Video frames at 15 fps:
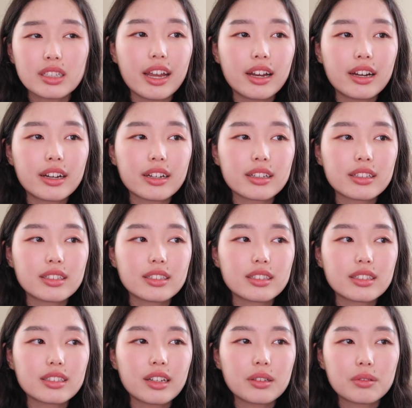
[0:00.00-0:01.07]

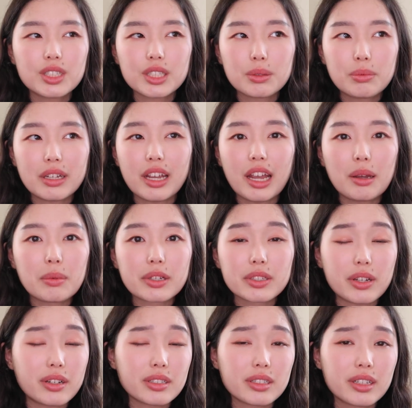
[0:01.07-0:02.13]
and it just became
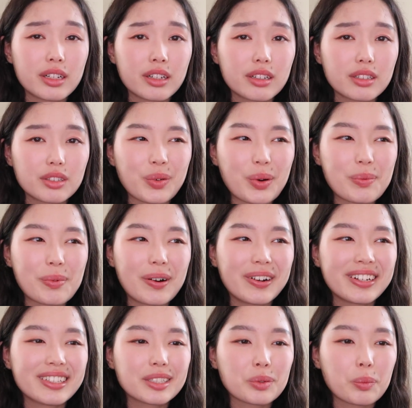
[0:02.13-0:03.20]
exhausting to a point